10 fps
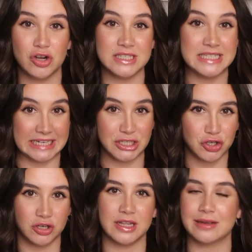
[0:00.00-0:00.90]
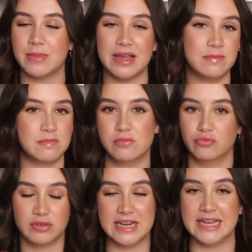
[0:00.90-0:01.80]
on TikTok like my
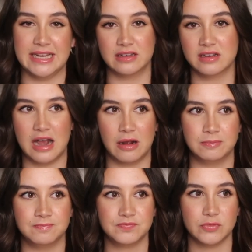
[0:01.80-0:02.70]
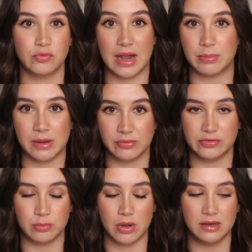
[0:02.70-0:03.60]
reading wrap up of
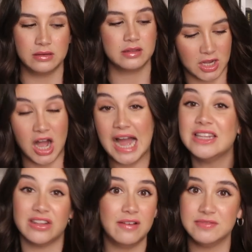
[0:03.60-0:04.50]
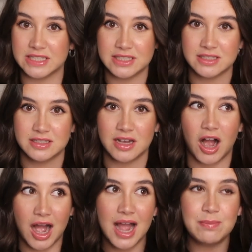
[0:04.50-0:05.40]
the month. I loved it.
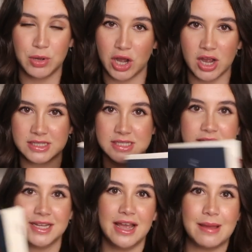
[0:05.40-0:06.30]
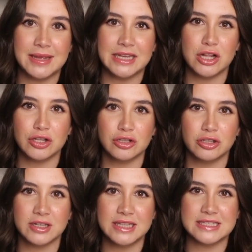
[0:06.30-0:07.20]
I personally, I mean,
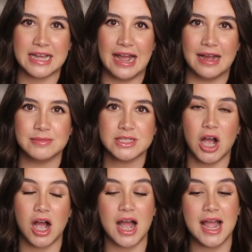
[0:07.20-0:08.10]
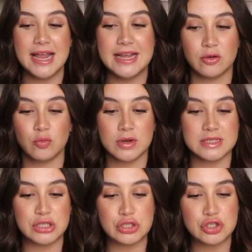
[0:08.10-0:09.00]
look at the tabs. I
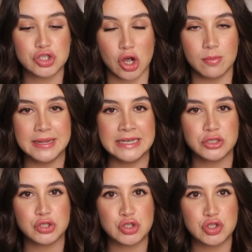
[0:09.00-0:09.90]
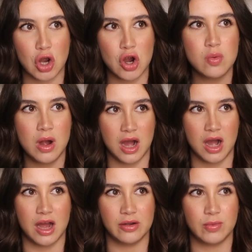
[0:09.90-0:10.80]
was sobbing so
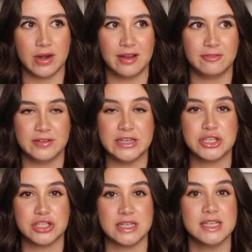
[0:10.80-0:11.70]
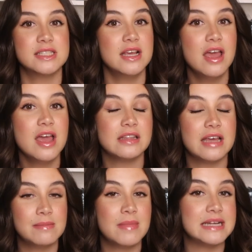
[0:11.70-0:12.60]
hard when I finished this
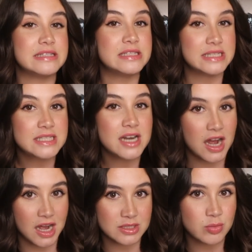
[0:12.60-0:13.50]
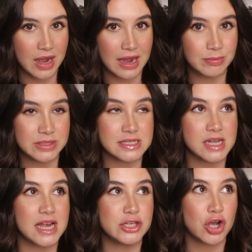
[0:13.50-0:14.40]
that my sister asked what happened.
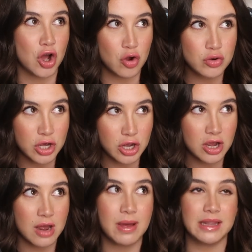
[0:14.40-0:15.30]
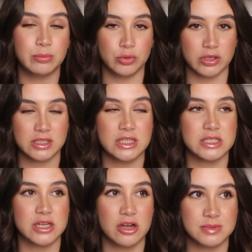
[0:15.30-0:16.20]
I told her about the book, the
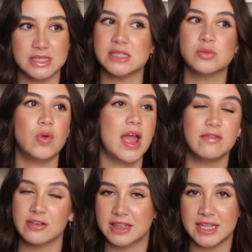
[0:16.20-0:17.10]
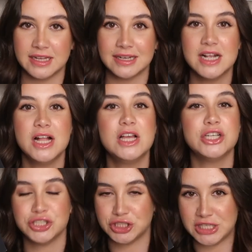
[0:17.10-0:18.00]
synopsis, everything.
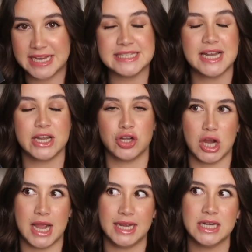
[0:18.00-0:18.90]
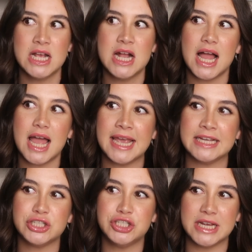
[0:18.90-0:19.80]
She started crying.
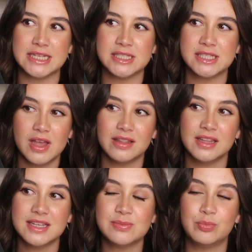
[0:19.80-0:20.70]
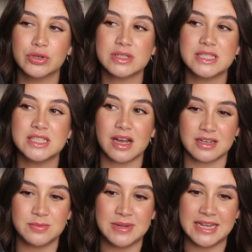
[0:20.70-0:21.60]
This book
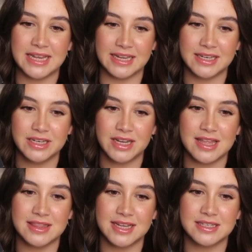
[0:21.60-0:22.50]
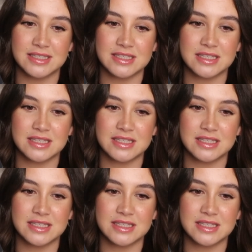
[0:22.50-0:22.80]
sucked me in and then